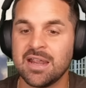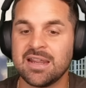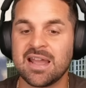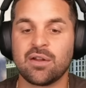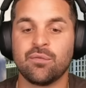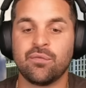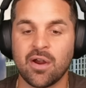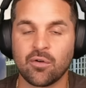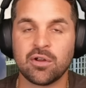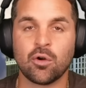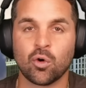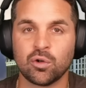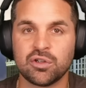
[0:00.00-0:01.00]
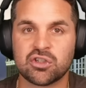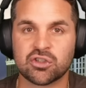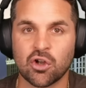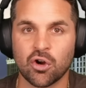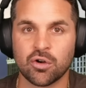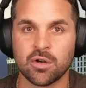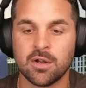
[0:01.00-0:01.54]
He had a very early
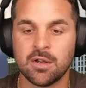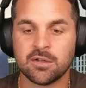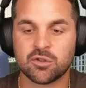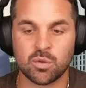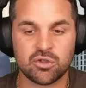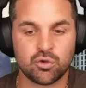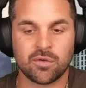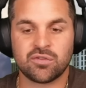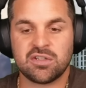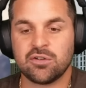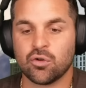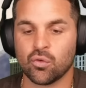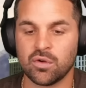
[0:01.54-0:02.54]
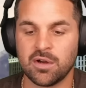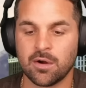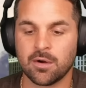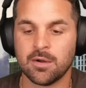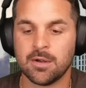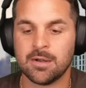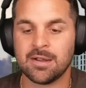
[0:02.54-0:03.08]
start to his UFC
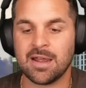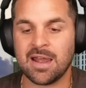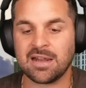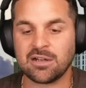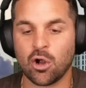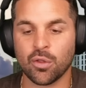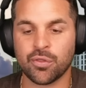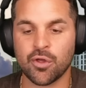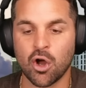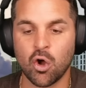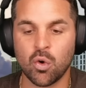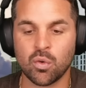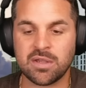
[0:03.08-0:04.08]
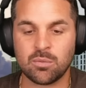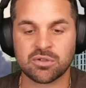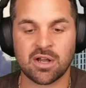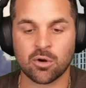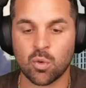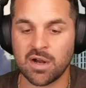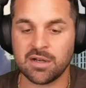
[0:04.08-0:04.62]
career. And although he was
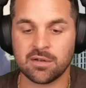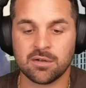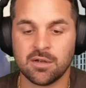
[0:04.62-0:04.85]
on quite...